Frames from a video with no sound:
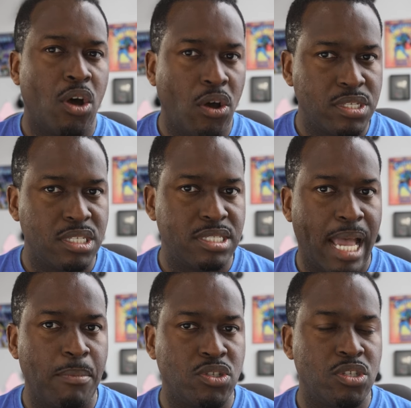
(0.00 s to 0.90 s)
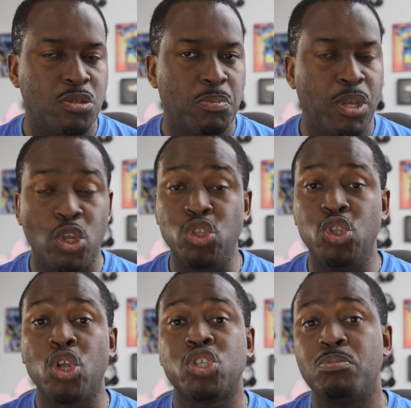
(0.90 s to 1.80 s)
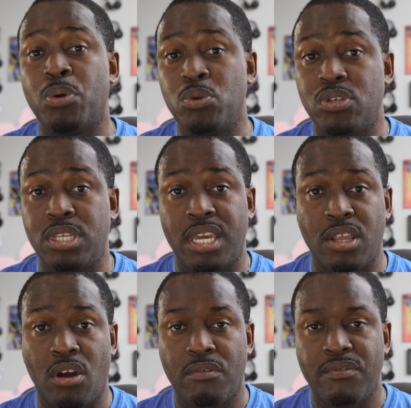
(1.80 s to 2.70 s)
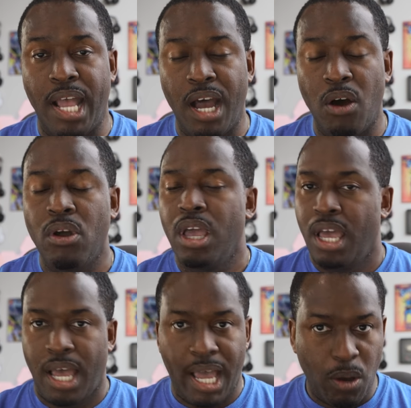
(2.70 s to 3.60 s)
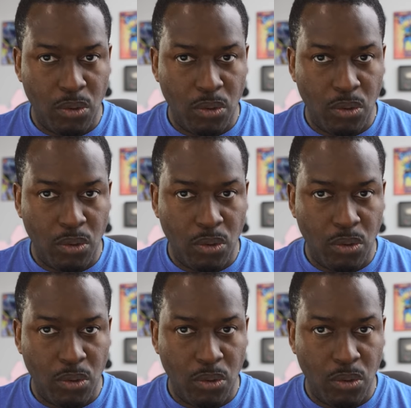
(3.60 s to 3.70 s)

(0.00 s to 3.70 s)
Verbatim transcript: causes damage to the display. You're not supposed to take it off. Now, I